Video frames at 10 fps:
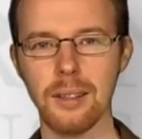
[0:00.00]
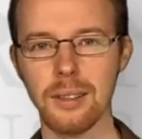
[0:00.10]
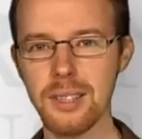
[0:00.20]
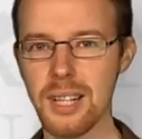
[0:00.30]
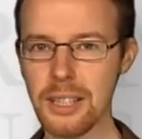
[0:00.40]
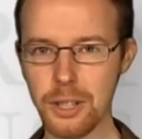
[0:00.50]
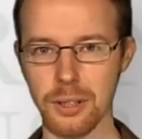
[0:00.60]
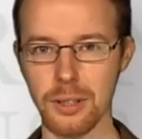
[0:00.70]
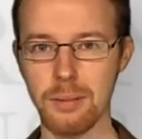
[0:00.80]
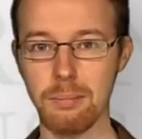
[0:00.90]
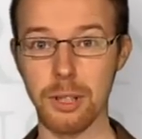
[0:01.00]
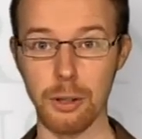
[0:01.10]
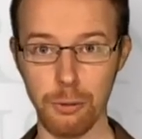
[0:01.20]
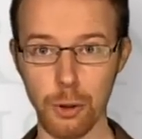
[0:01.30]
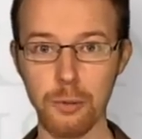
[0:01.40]
In these lectures,
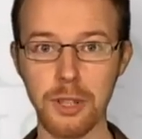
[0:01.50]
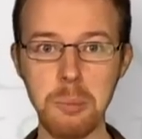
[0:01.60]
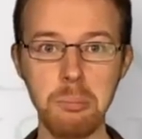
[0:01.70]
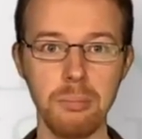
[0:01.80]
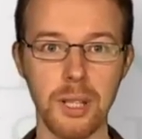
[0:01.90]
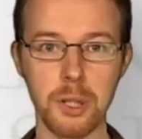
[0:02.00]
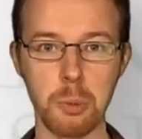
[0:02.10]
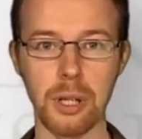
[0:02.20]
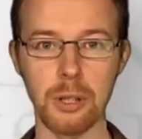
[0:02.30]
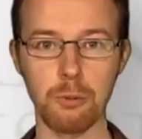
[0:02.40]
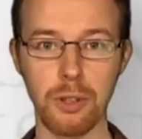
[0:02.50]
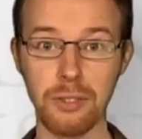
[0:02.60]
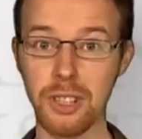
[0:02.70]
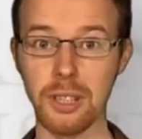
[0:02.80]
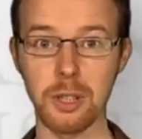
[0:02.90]
there are 4 of them, each about
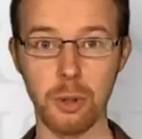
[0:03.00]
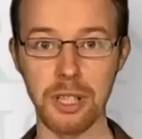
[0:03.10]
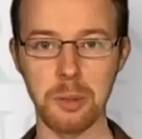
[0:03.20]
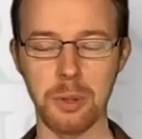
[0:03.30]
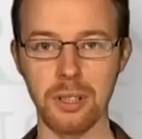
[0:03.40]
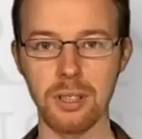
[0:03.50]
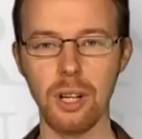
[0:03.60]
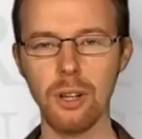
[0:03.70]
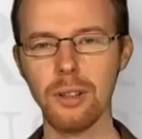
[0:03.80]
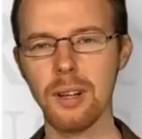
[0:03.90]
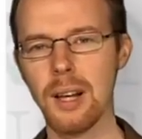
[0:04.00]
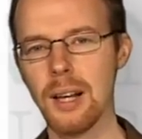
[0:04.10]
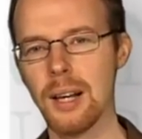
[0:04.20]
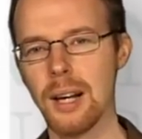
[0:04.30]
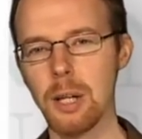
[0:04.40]
15-20 minutes long.
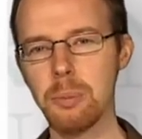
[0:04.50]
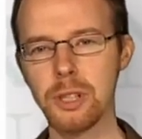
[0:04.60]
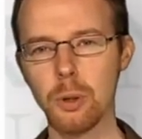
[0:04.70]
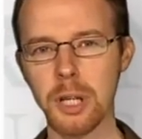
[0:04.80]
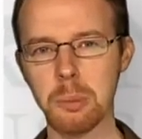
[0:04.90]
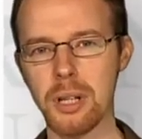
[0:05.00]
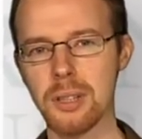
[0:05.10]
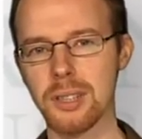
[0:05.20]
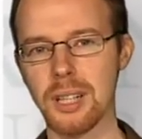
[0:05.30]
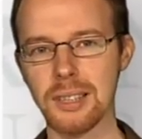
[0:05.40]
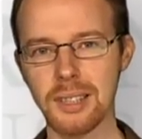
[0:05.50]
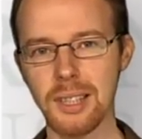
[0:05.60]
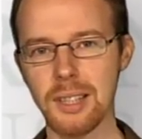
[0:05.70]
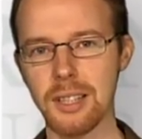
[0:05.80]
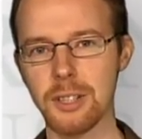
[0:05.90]
I'll be talking about an
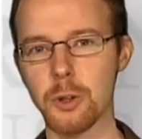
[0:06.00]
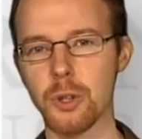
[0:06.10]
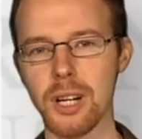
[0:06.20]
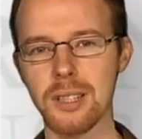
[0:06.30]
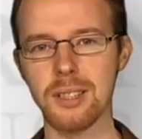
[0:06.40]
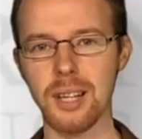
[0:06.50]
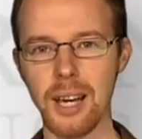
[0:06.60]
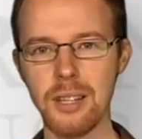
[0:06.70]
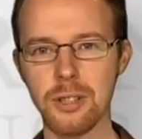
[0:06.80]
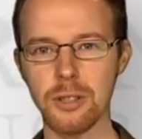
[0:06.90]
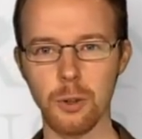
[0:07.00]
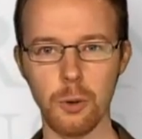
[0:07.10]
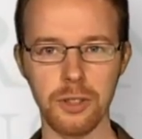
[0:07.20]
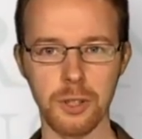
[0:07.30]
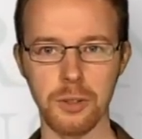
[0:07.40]
idea that unites the ancient
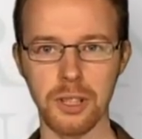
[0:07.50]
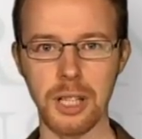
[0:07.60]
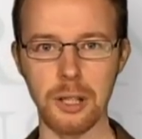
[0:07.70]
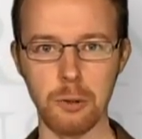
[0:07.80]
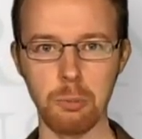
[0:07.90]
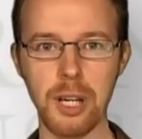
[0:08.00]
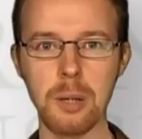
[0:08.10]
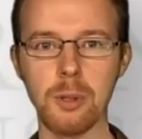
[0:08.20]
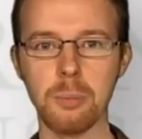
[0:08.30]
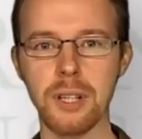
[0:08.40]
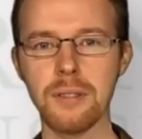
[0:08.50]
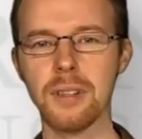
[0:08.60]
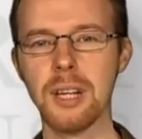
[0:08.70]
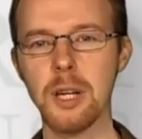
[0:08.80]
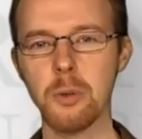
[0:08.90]
authors of the Tower of Babel
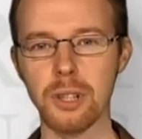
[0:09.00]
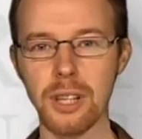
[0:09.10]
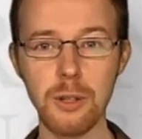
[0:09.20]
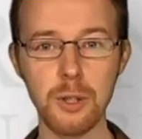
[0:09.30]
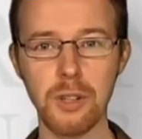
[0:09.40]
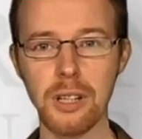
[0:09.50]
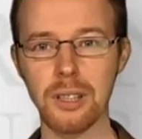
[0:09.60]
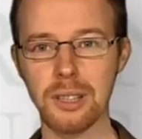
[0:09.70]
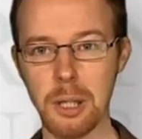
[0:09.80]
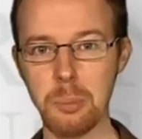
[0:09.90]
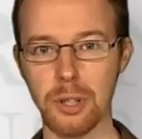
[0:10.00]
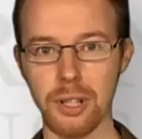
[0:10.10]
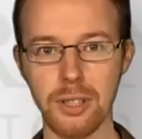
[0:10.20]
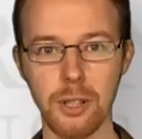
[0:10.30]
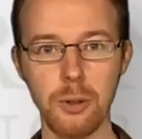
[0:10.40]
myth with those of our
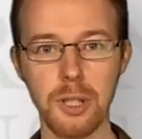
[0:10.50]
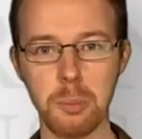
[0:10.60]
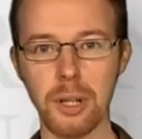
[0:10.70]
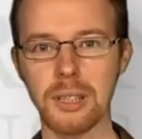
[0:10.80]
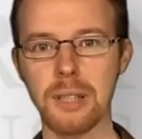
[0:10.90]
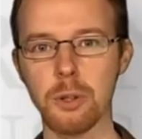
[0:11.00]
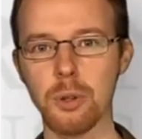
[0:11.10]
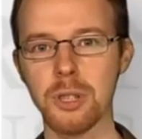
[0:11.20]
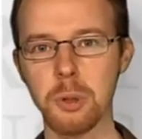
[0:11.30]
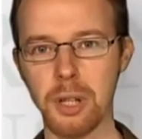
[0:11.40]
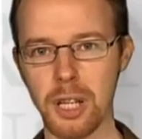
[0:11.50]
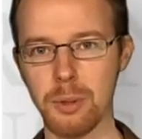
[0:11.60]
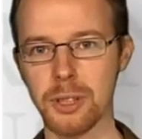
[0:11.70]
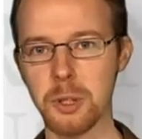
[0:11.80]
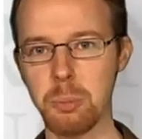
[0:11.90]
contemporaries who expect everyone to be
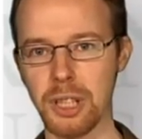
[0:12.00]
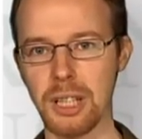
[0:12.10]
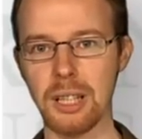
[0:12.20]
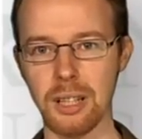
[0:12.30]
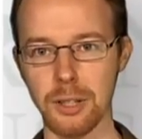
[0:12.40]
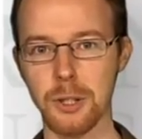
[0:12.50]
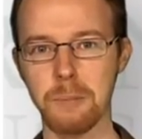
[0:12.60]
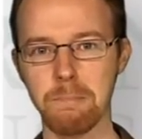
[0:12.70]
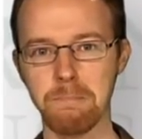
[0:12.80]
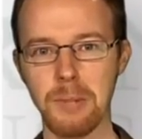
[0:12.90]
able to speak English.